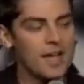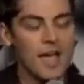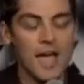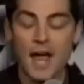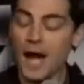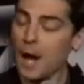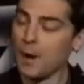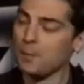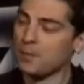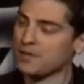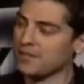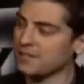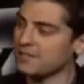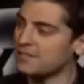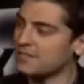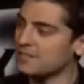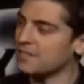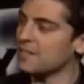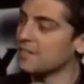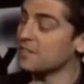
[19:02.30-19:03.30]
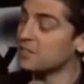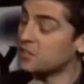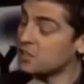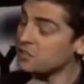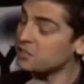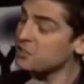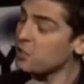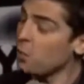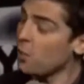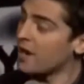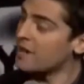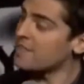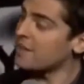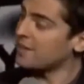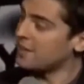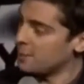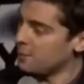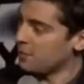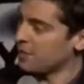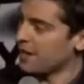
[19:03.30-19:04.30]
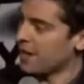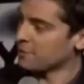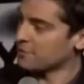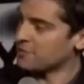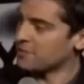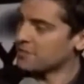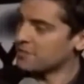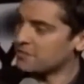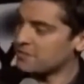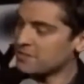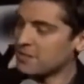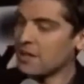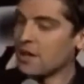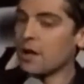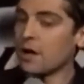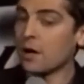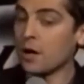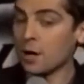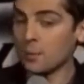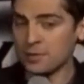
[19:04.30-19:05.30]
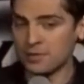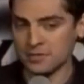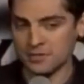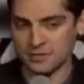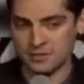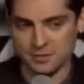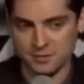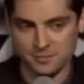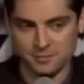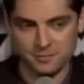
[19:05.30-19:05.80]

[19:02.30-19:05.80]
Hairpiece is just the way that he pronounces herpes.